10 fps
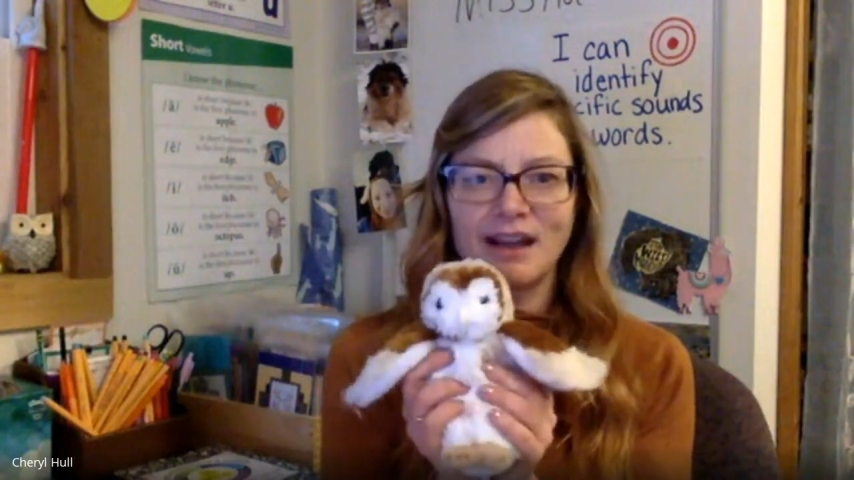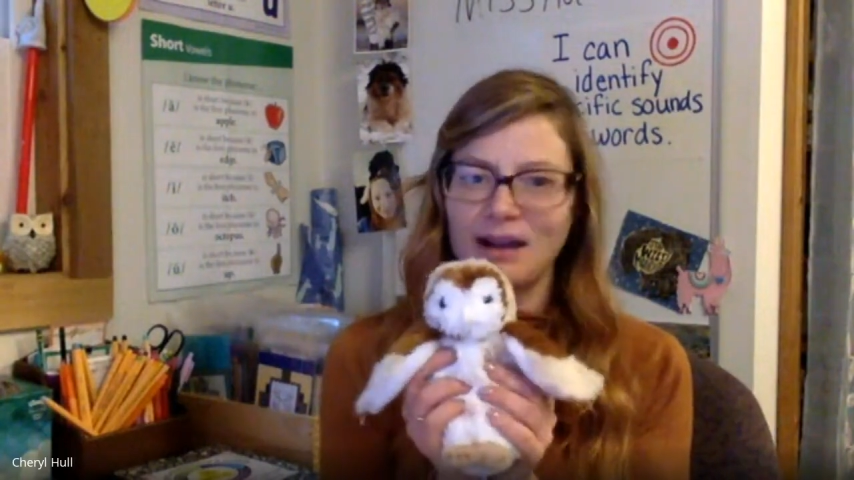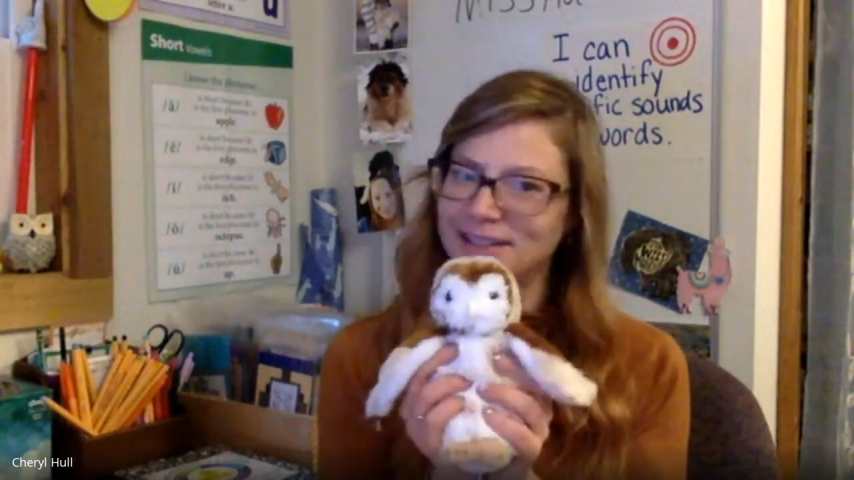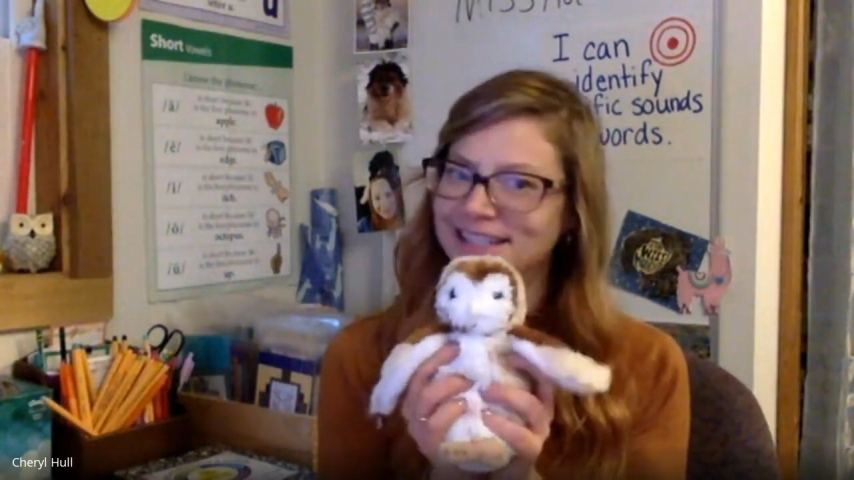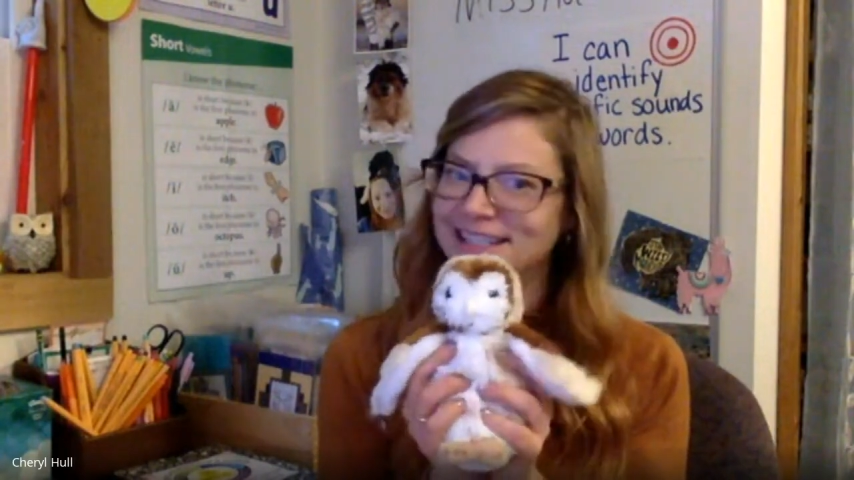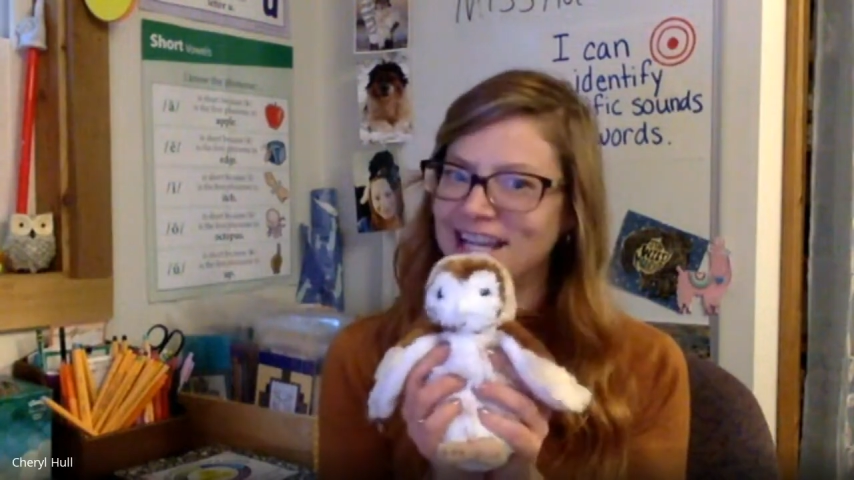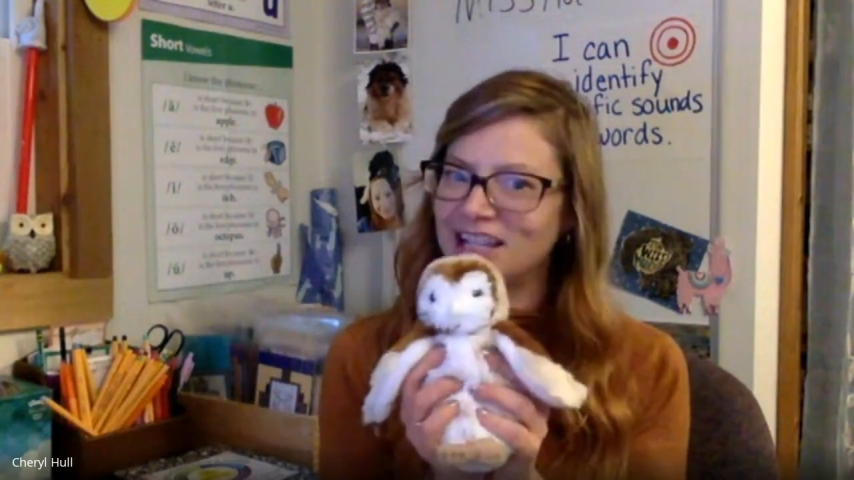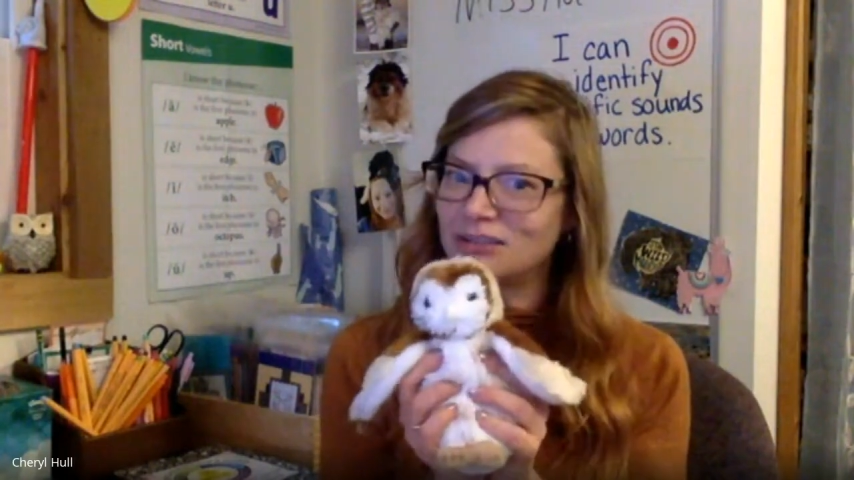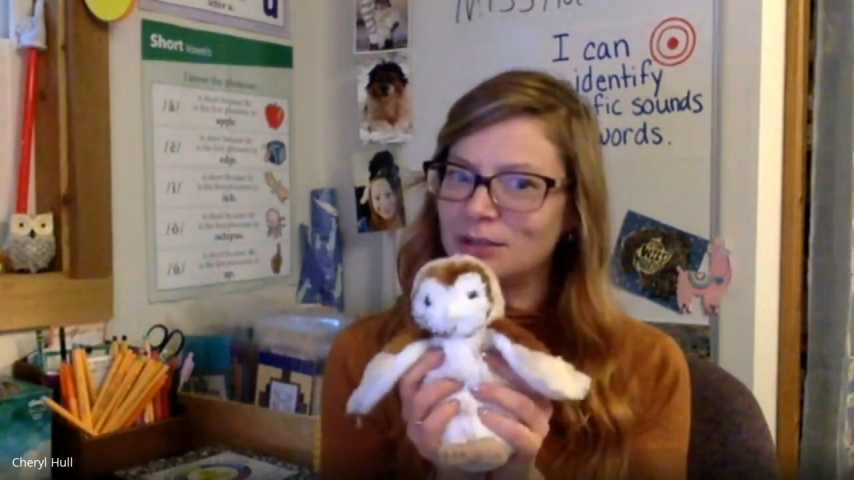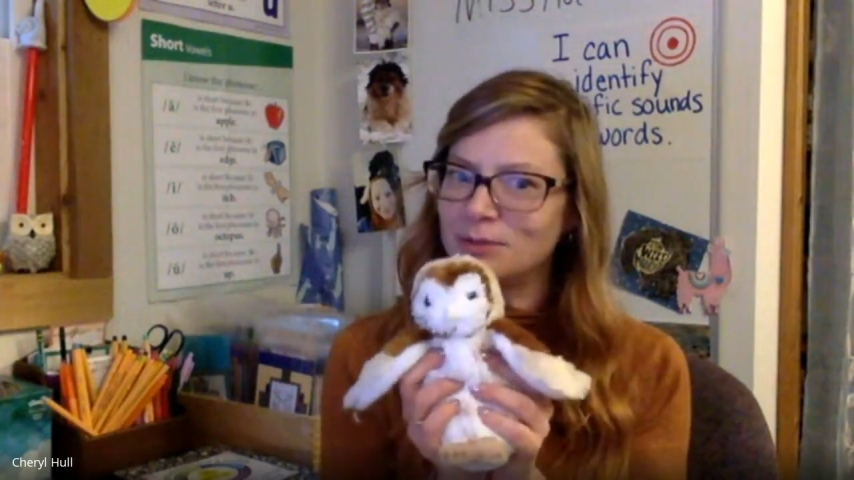I'm going to
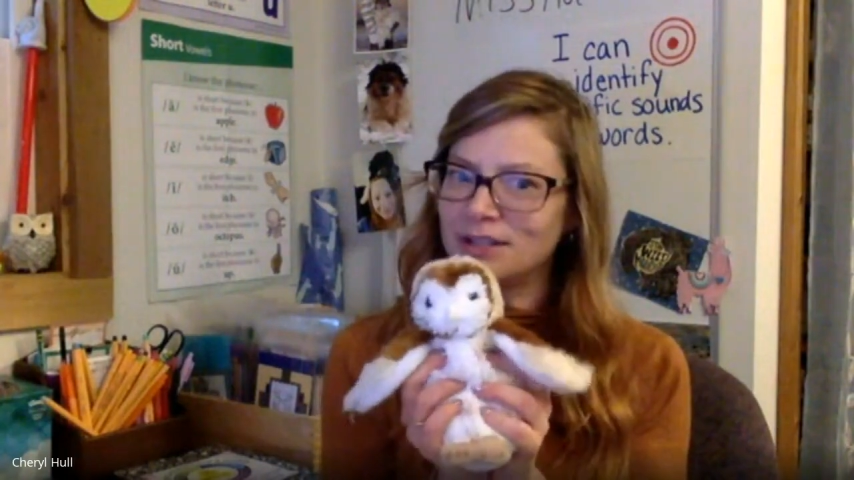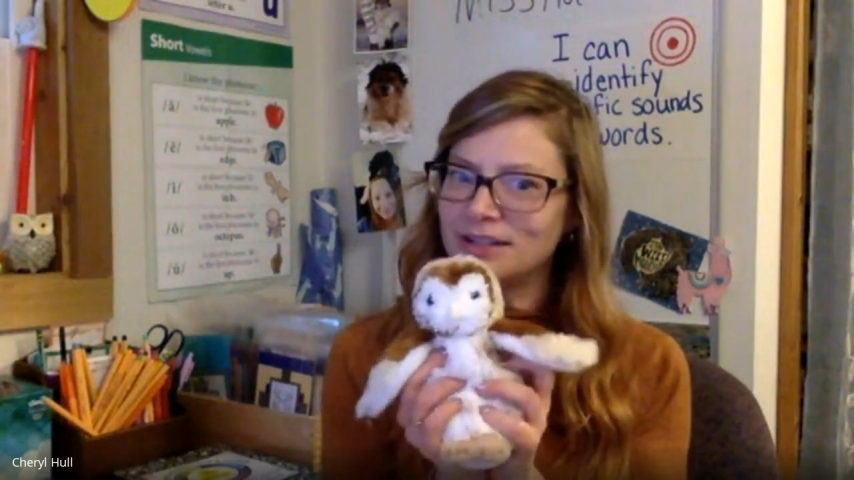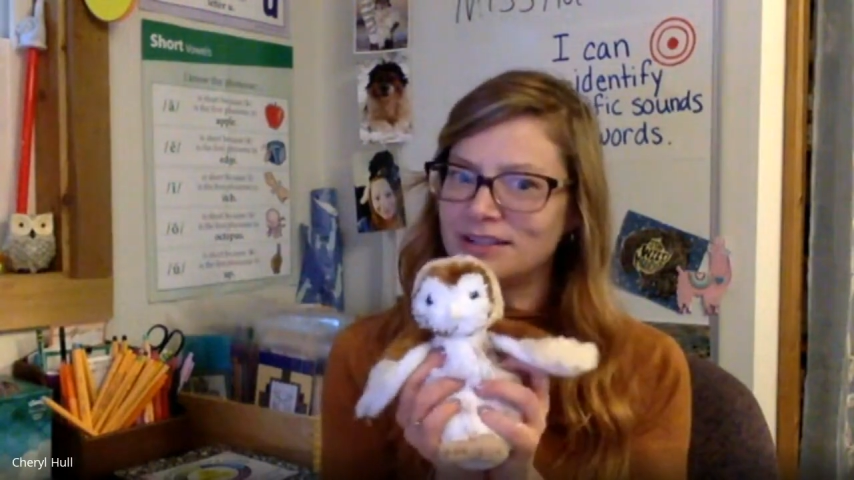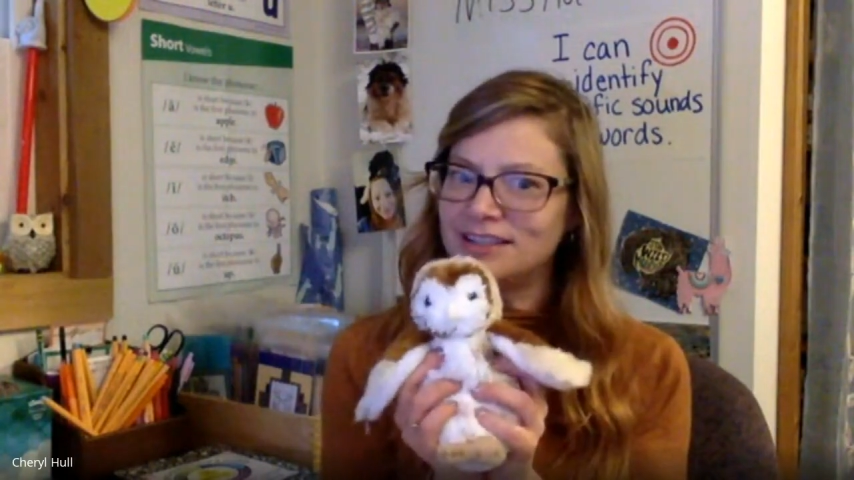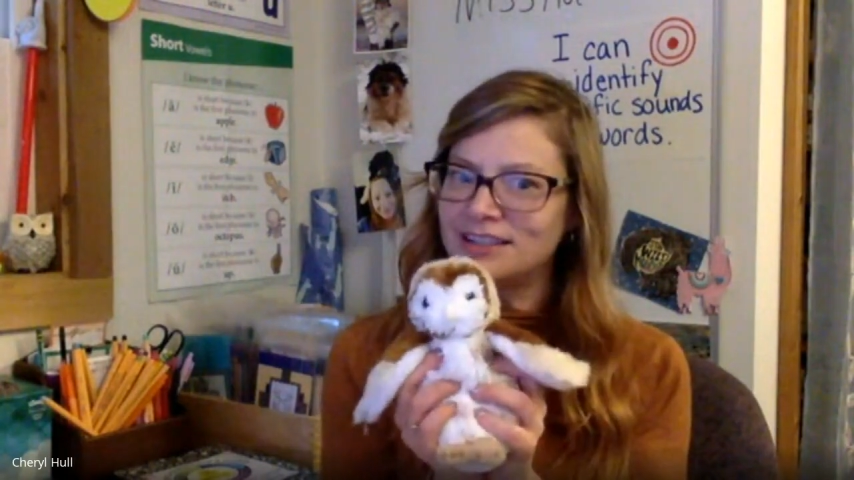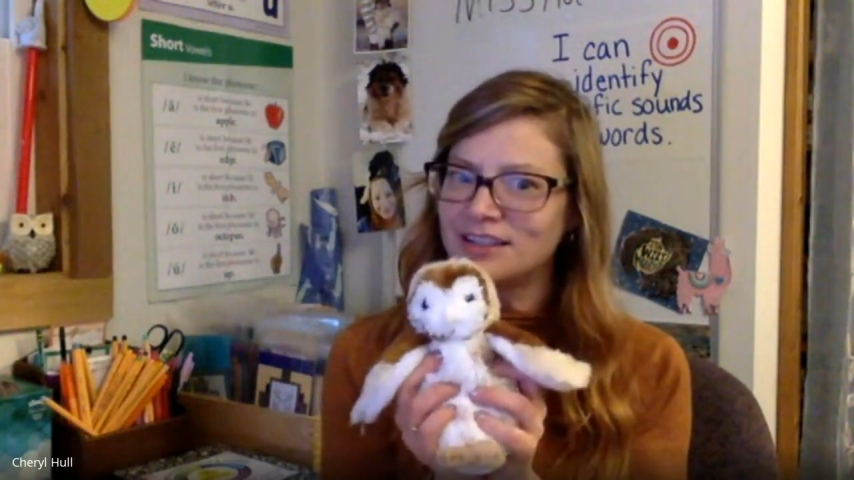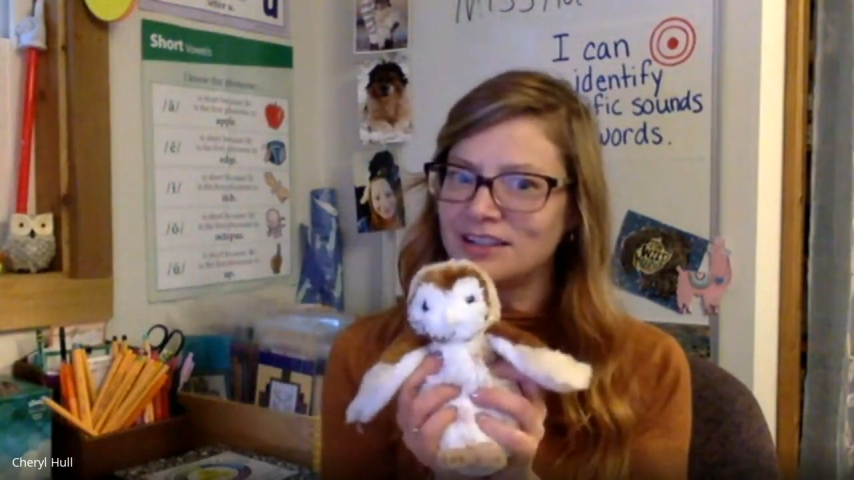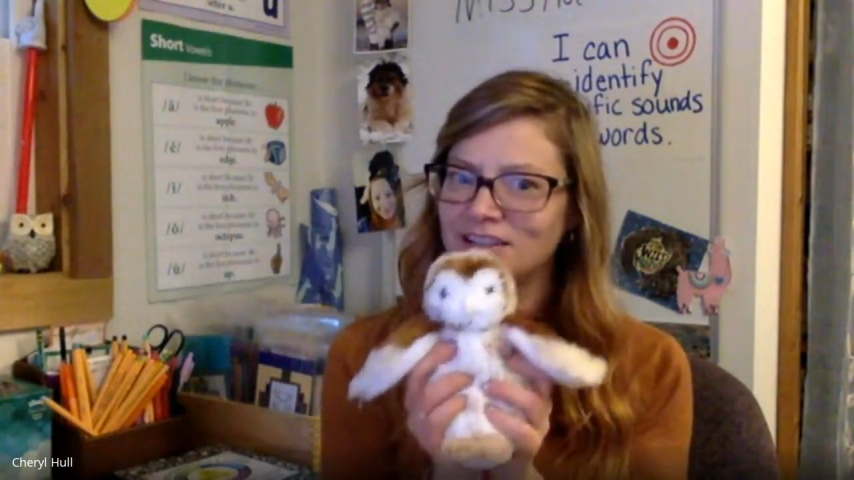say three words.